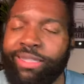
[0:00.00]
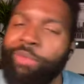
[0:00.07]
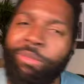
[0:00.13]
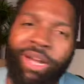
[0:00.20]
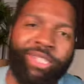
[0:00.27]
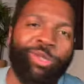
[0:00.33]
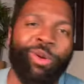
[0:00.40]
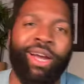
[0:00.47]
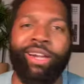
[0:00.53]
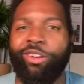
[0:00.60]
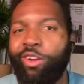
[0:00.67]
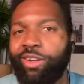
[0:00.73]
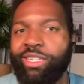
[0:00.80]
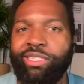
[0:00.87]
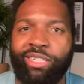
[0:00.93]
I did the
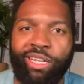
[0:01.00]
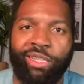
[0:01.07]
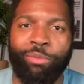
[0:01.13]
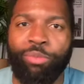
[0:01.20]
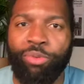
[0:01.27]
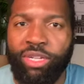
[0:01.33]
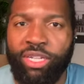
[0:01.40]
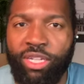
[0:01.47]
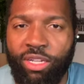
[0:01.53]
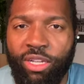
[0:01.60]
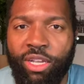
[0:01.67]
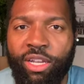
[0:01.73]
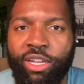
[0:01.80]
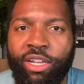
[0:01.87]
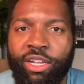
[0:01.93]
homework ahead of time.
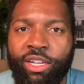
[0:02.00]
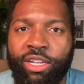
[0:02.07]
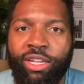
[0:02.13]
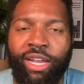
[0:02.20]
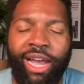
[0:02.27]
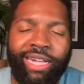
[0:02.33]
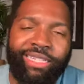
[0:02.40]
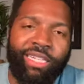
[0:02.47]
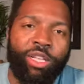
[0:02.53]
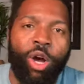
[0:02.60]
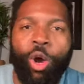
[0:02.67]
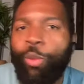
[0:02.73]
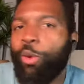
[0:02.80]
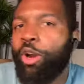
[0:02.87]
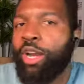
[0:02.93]
I watched a video
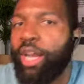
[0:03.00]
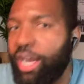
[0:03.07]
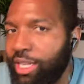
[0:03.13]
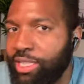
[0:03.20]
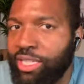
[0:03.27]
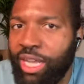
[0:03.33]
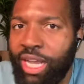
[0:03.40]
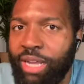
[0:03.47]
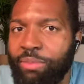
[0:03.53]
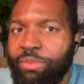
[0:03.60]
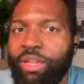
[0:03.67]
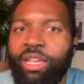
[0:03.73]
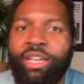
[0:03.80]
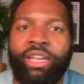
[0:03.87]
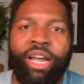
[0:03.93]
of like how you're supposed to do the
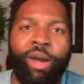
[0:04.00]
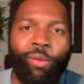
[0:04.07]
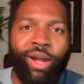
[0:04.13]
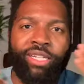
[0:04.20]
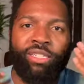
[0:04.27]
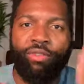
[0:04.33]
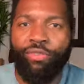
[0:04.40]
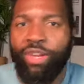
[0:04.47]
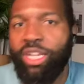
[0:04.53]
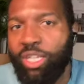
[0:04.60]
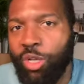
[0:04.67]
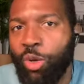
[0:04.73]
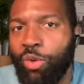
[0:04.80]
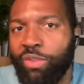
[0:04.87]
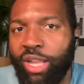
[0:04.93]
test. You take this swab, you
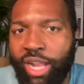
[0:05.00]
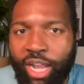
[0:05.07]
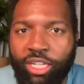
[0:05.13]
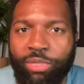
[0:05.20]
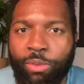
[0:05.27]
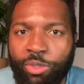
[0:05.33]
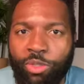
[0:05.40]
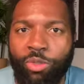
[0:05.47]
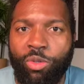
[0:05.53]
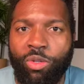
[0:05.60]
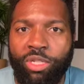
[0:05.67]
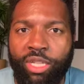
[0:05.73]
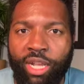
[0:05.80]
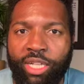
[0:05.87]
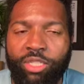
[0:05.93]
stick it in your mouth,
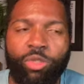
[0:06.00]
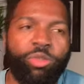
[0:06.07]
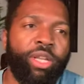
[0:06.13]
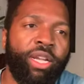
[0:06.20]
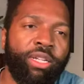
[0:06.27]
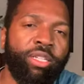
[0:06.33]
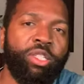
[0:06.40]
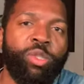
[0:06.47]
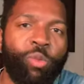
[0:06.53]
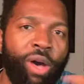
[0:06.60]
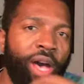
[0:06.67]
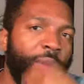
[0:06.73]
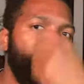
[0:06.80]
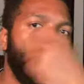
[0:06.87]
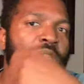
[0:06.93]
rub a,
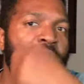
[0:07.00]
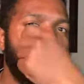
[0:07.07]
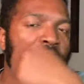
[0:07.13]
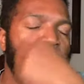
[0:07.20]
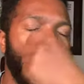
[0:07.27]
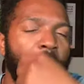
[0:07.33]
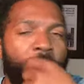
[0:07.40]
actually you cough